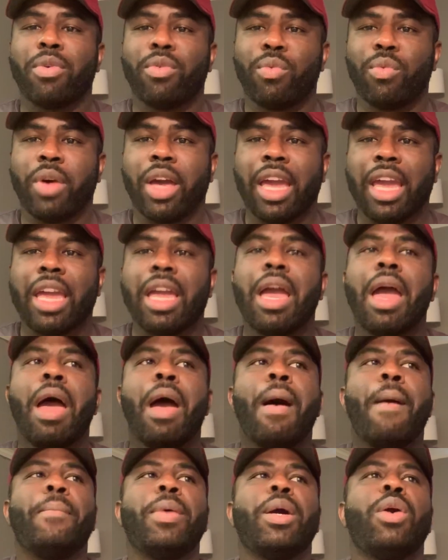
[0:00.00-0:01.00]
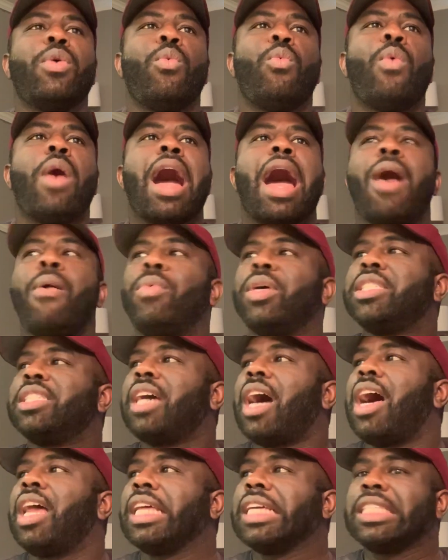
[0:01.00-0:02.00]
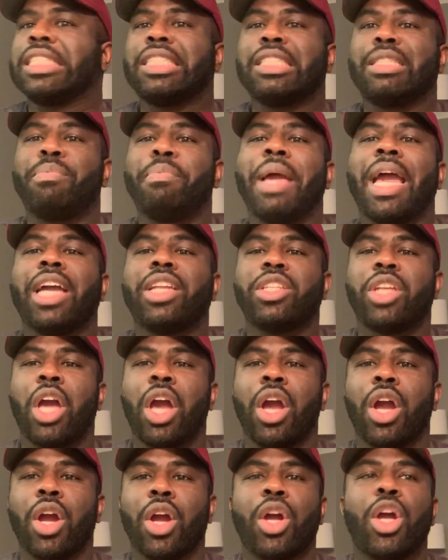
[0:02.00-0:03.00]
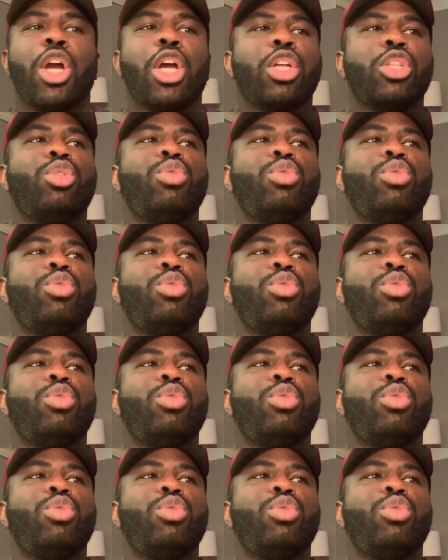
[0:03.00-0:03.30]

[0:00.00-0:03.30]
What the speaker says: of way. But why would y'all expect her